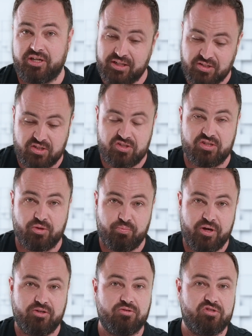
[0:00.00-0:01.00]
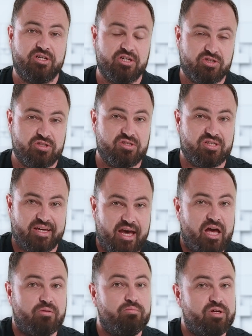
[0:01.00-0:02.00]
existing petrol stations
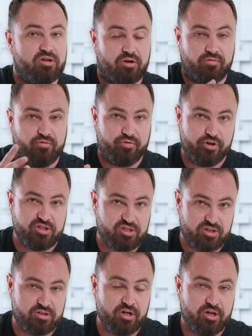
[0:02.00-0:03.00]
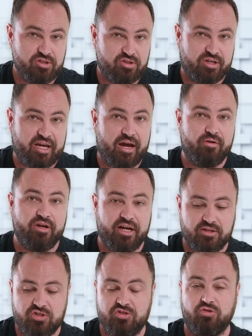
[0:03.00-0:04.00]
can be converted to carry
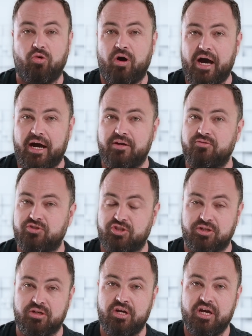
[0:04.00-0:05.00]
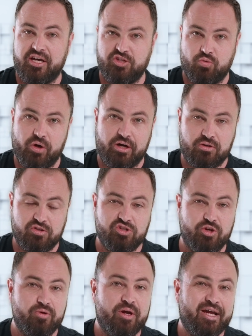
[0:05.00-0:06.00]
and store hydrogen as well.
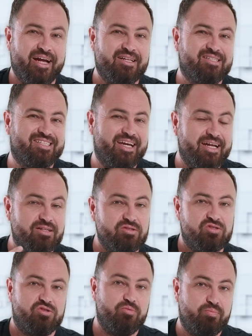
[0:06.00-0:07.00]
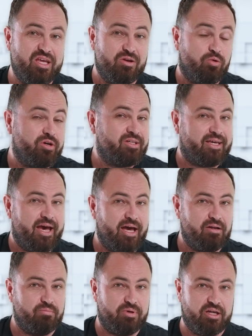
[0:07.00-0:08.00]
So it tends to be, or it
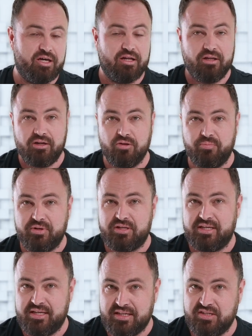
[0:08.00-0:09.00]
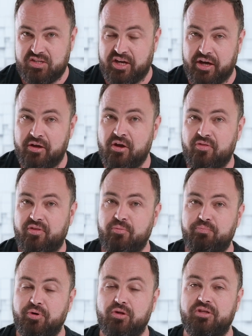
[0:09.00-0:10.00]
can be, a little bit easier than
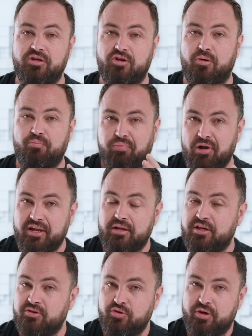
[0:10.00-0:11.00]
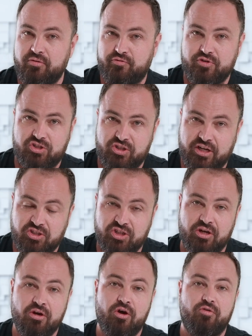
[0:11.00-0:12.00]
building completely new
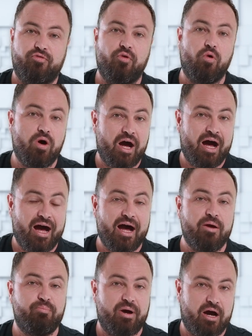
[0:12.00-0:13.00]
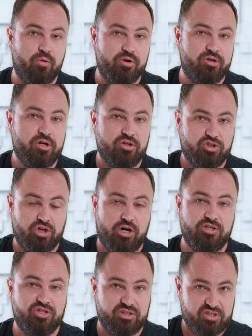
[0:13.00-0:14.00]
infrastructure for high-powered charging